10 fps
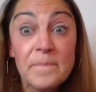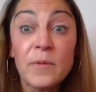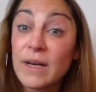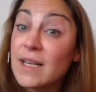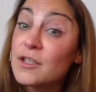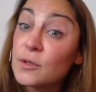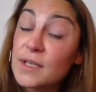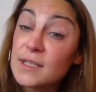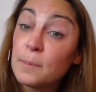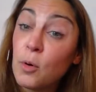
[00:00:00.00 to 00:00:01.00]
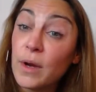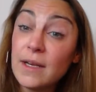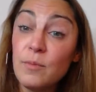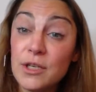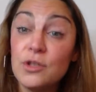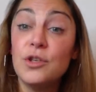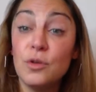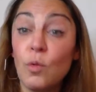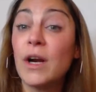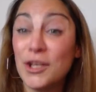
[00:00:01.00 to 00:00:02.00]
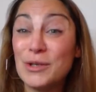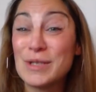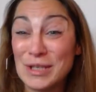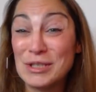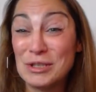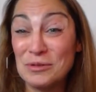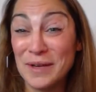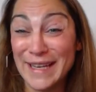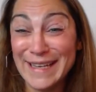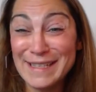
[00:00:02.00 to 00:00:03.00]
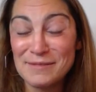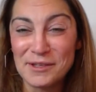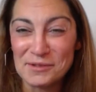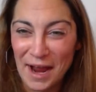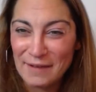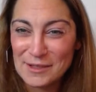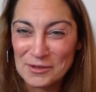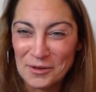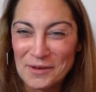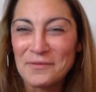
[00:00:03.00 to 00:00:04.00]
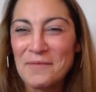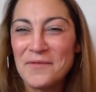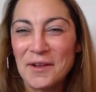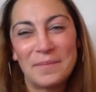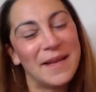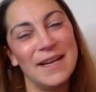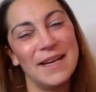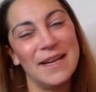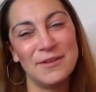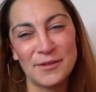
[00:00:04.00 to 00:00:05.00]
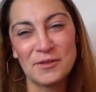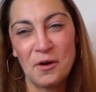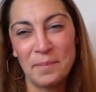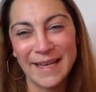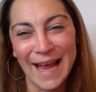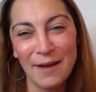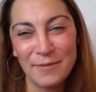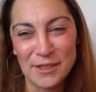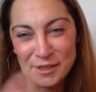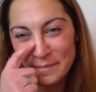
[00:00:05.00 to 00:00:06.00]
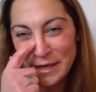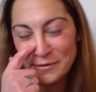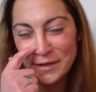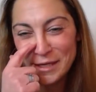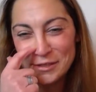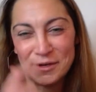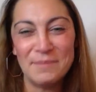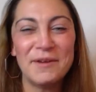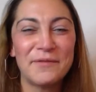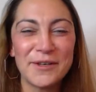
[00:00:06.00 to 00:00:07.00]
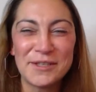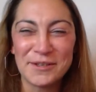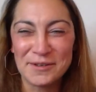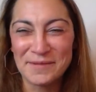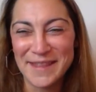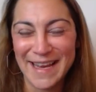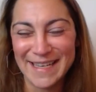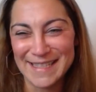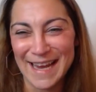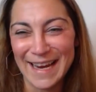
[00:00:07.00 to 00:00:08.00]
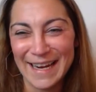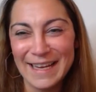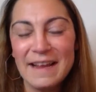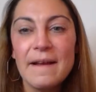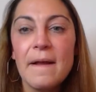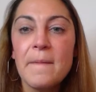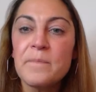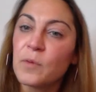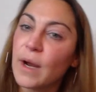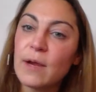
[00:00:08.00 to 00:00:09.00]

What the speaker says: When kids are disappointed, we do want to use the two E's, which I've stolen from Philip Kendall's Coping Cat, which is a manualized treatment for children with anxiety, right?